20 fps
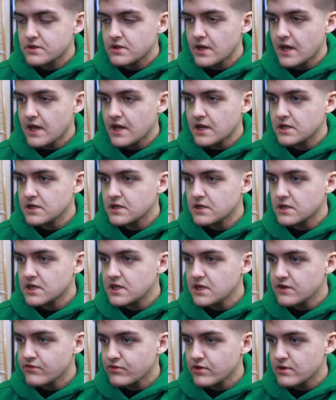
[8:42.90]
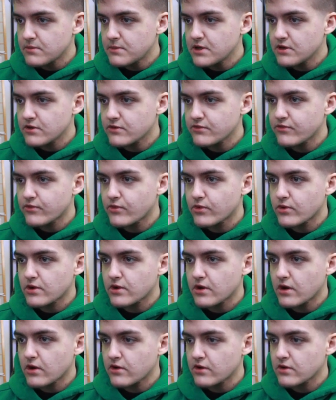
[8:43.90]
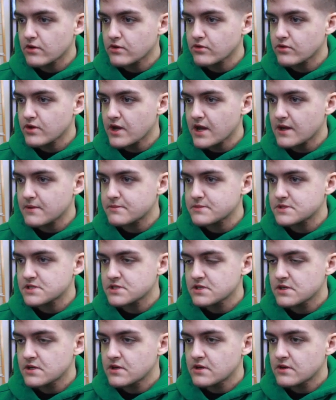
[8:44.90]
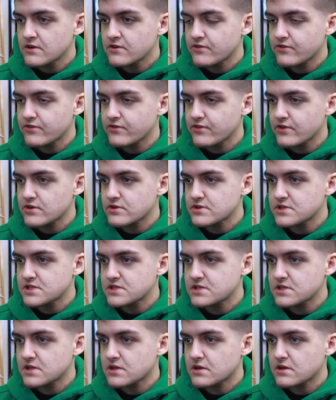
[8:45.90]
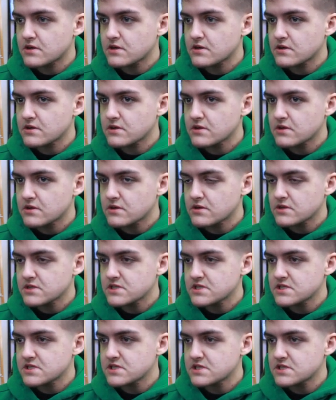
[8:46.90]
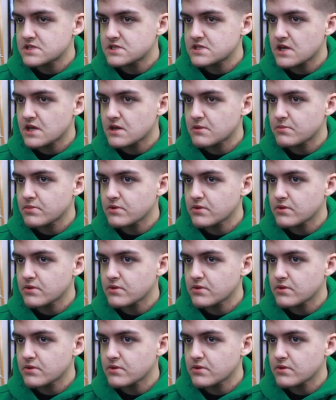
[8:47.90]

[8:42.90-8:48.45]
adding a keyframe here for our crab's first step.